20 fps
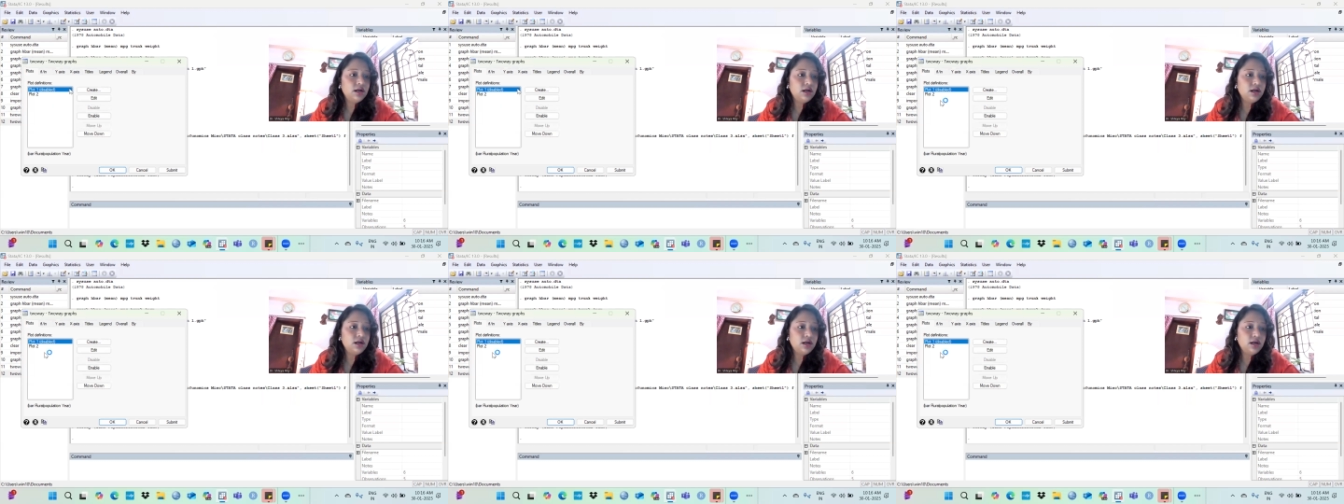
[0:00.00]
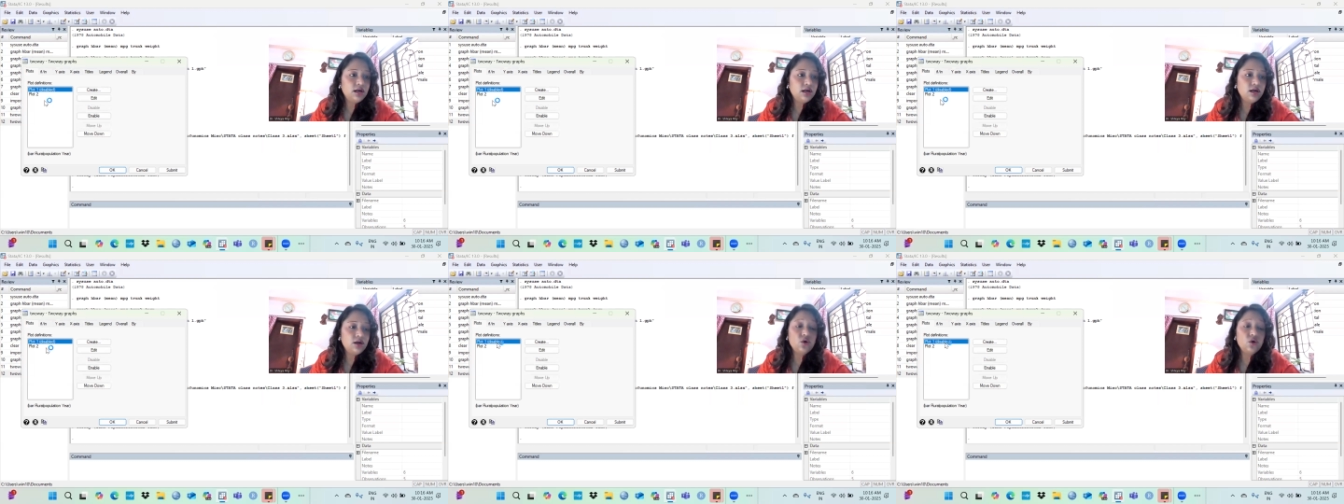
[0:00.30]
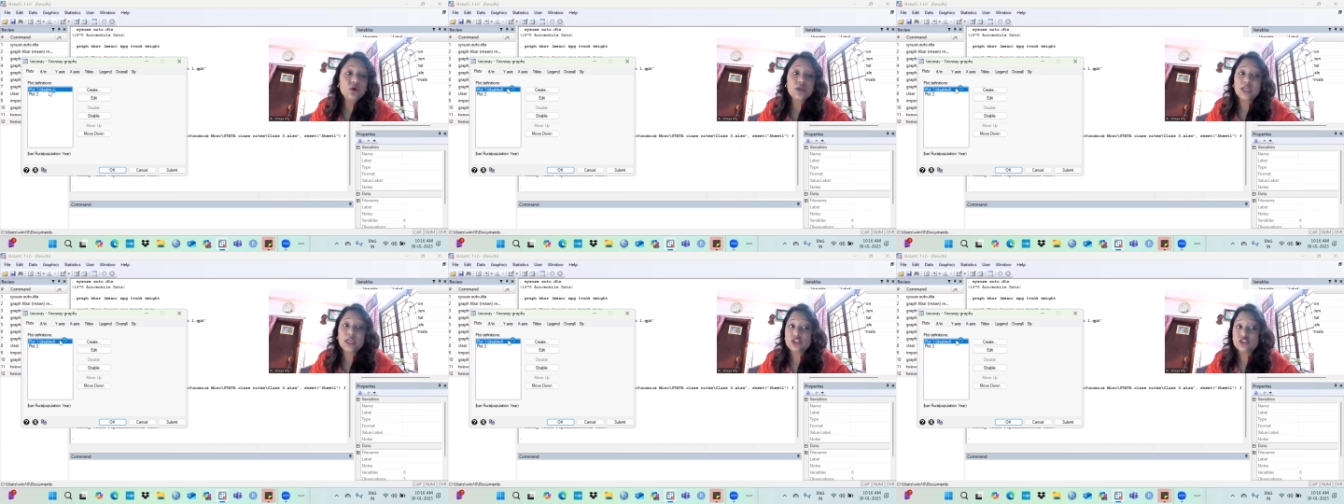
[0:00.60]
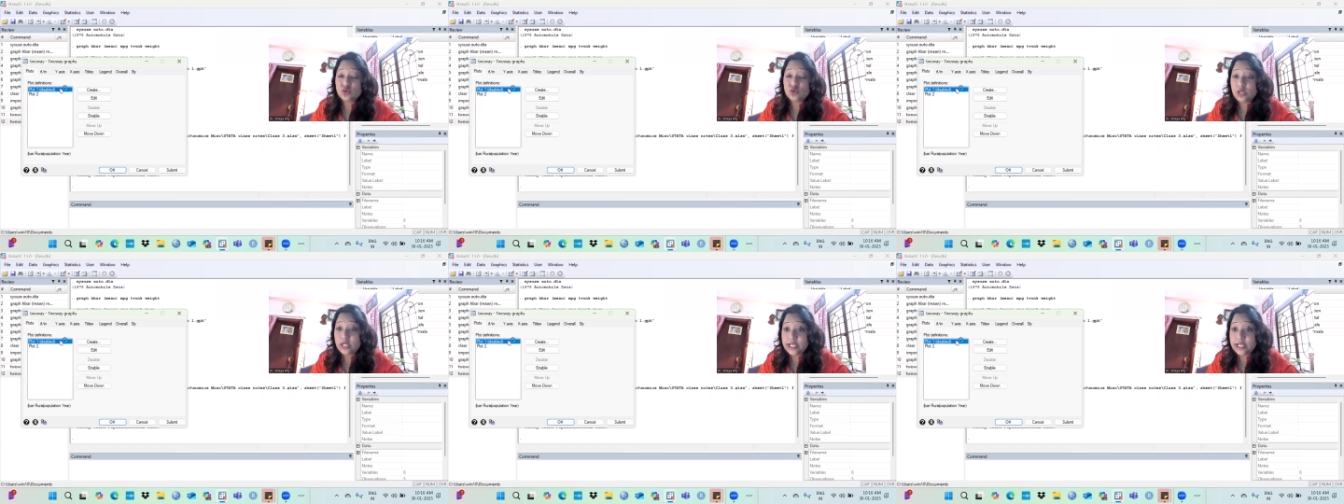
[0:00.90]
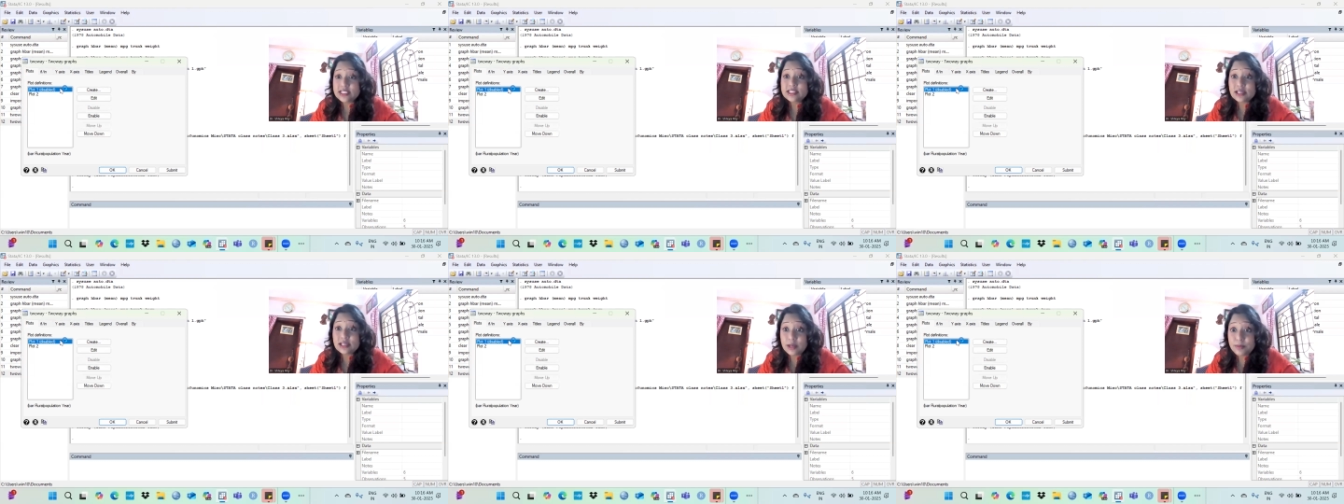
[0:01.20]
Okay, so
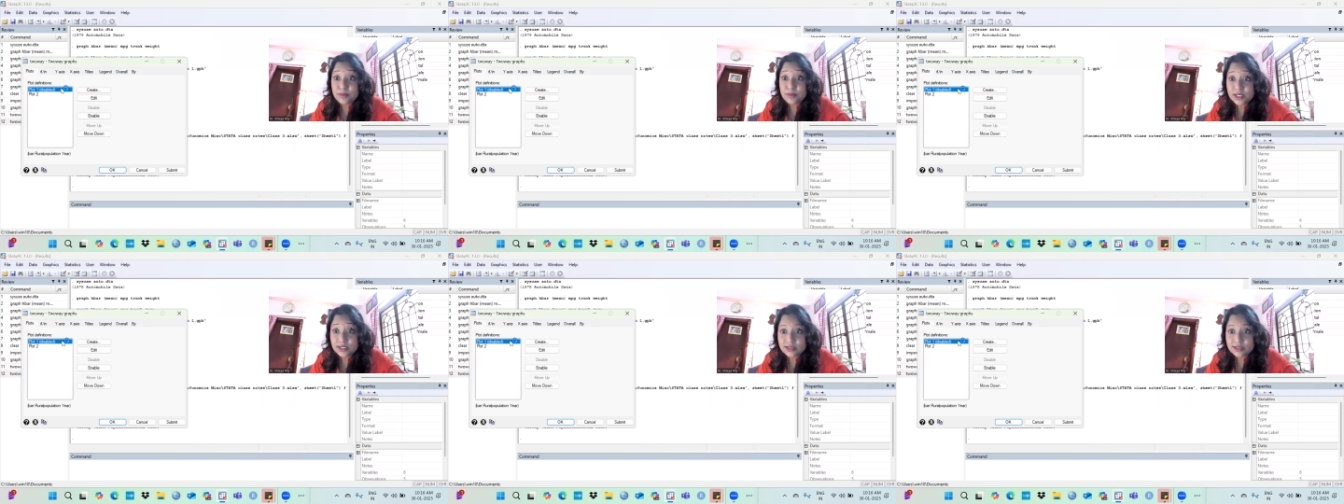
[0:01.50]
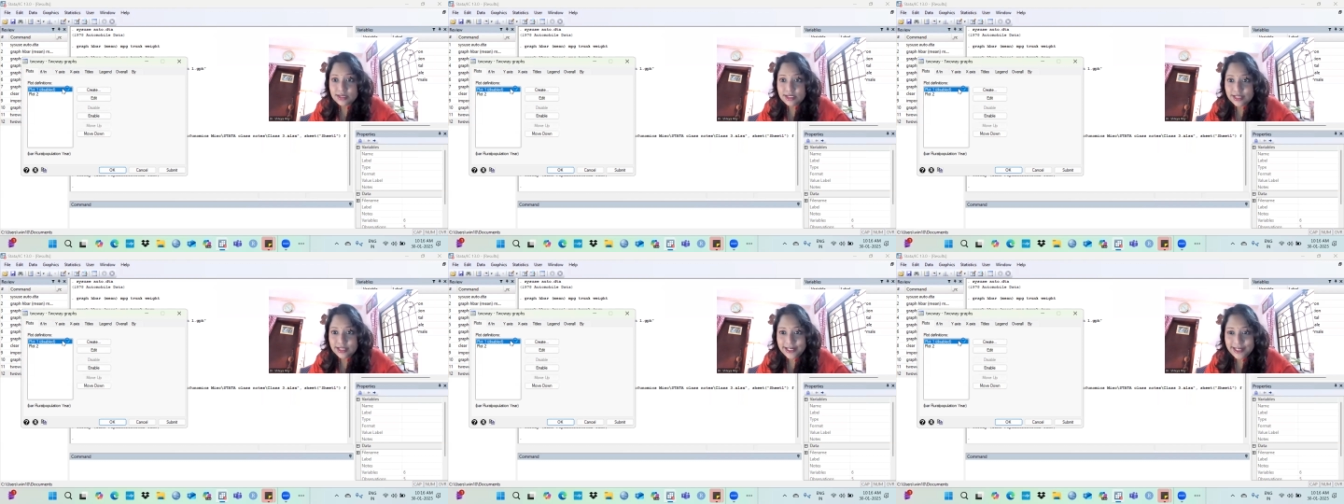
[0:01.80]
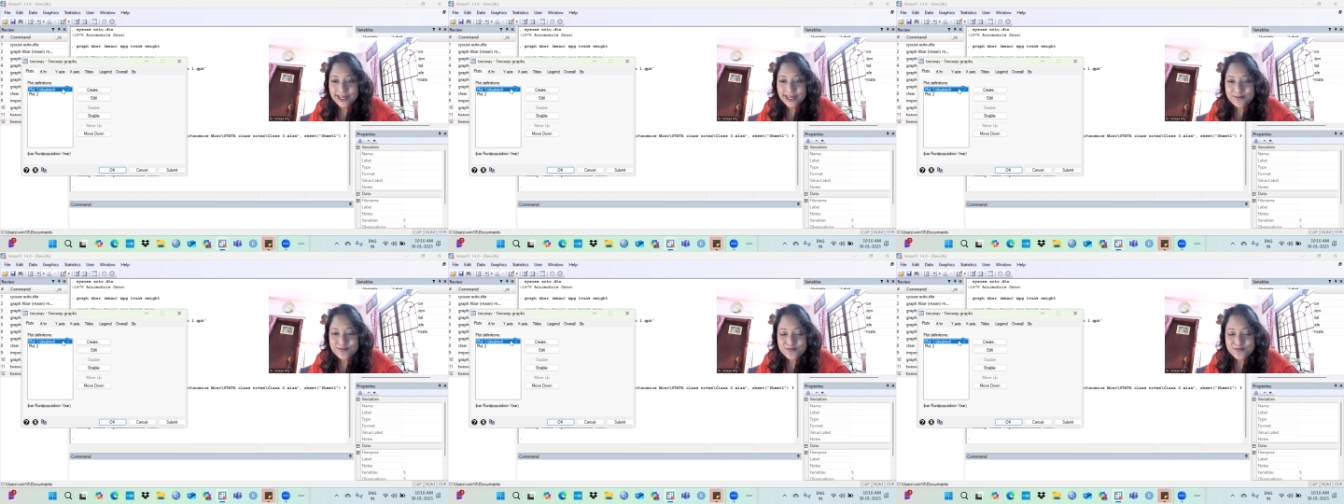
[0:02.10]
let's commit the